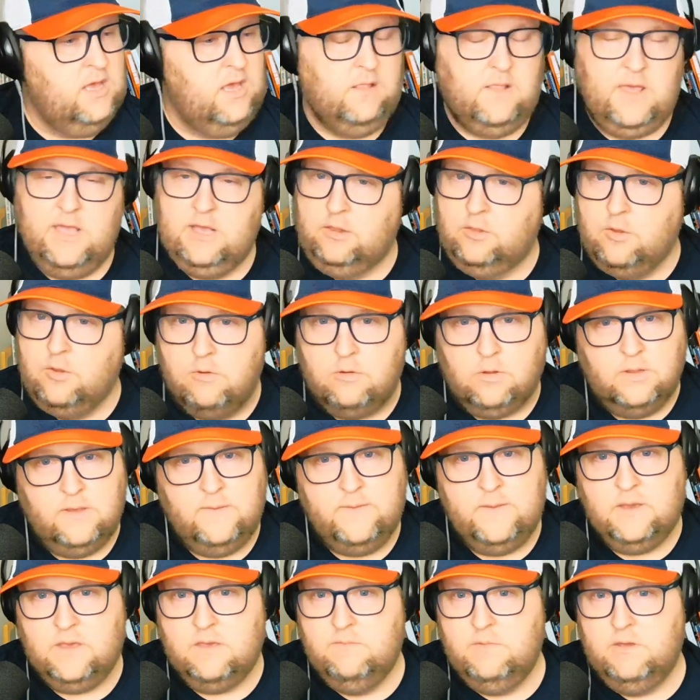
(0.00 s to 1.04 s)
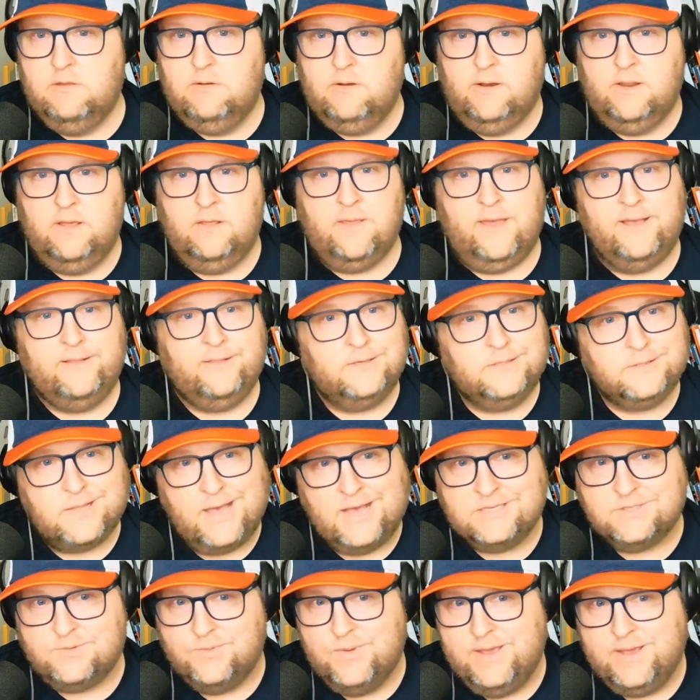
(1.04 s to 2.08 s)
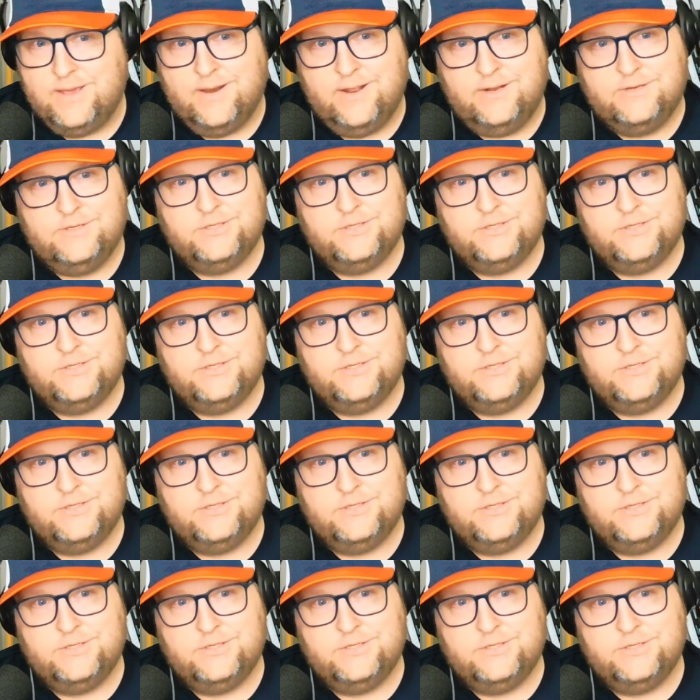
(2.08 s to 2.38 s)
And like locally in the community, like this last weekend,